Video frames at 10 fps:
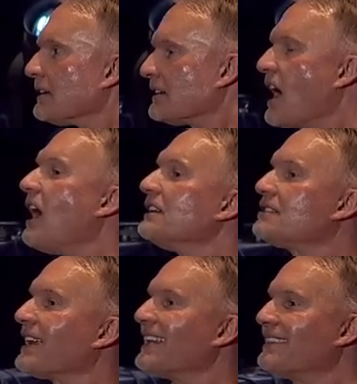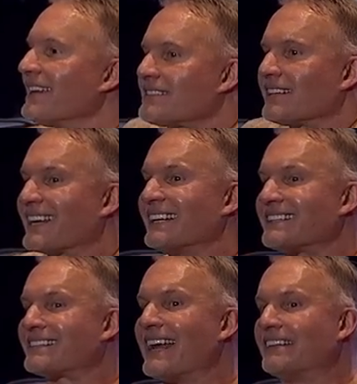God said this
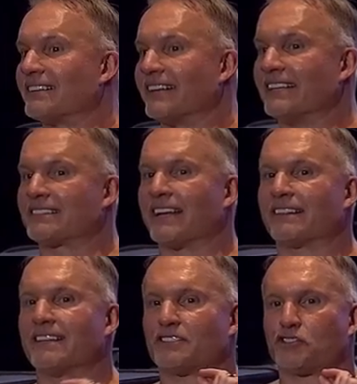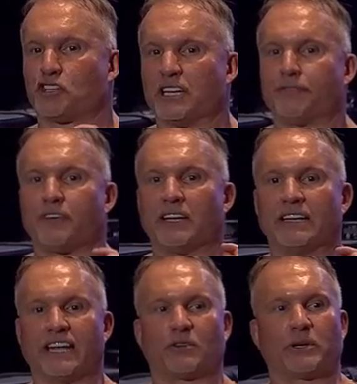against Satan. He said, This chief
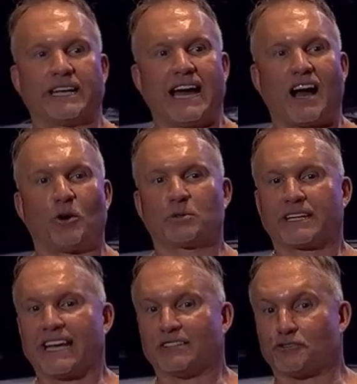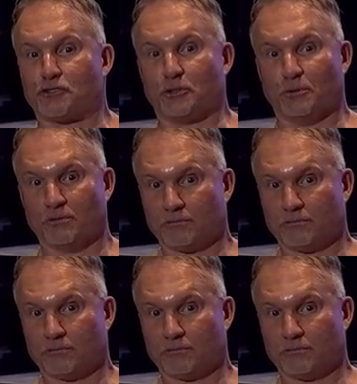iniquity I hold against you.